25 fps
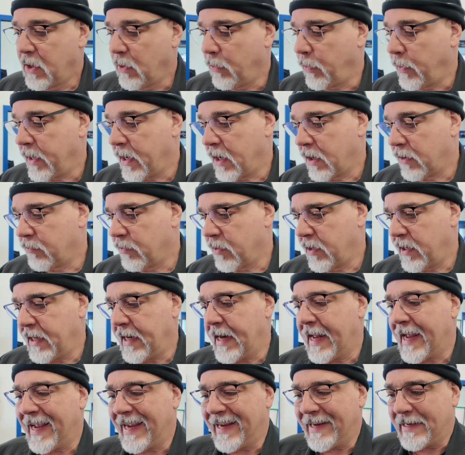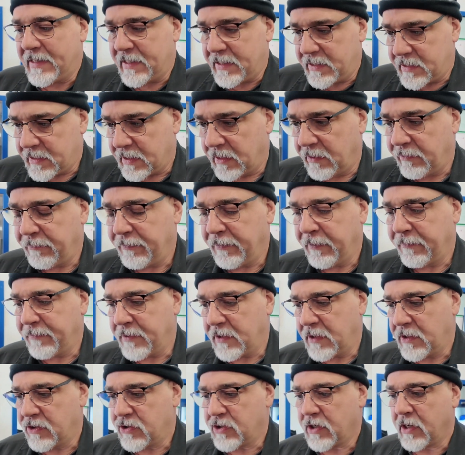We are running ID
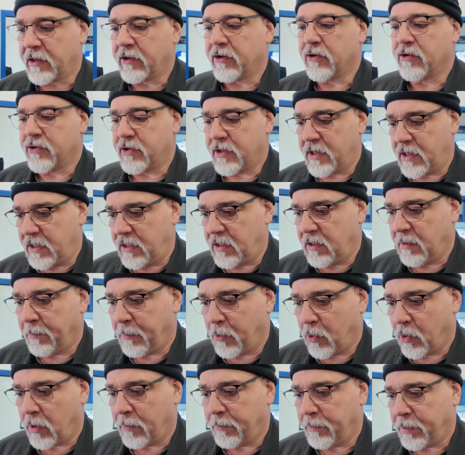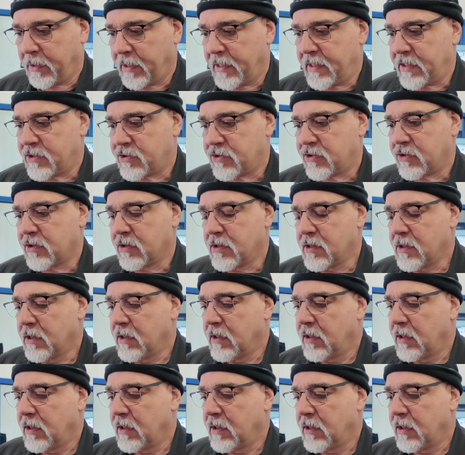1050 injectors in the port plates.